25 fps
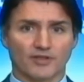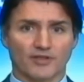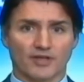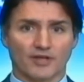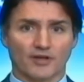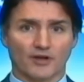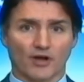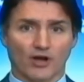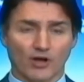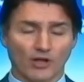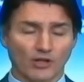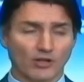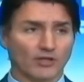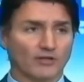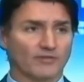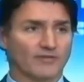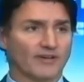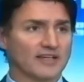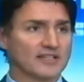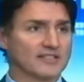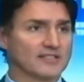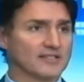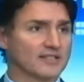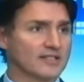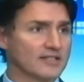that all of
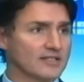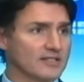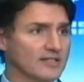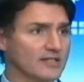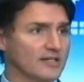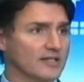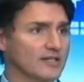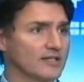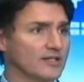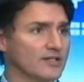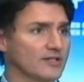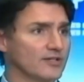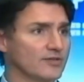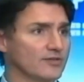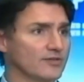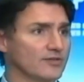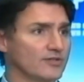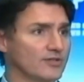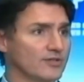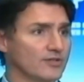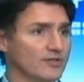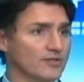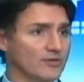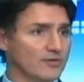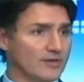us continue
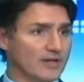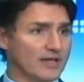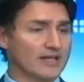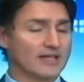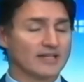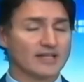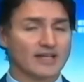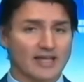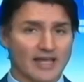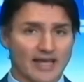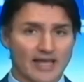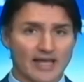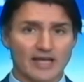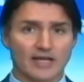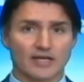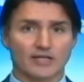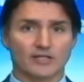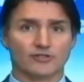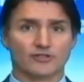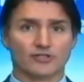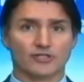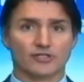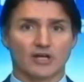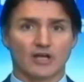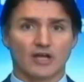to
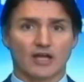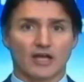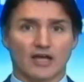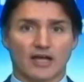engage